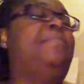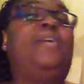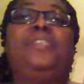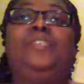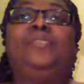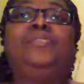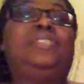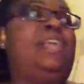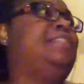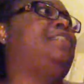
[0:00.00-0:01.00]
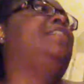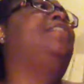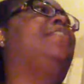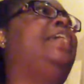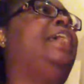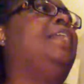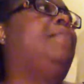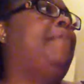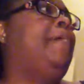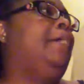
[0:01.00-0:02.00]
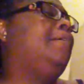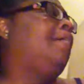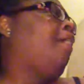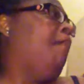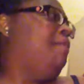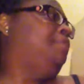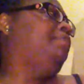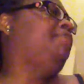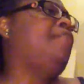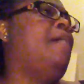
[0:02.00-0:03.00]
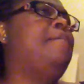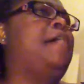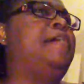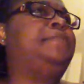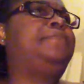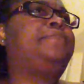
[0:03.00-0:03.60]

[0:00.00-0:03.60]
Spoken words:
mother goose, like, stuck her head up, right? So I'm like,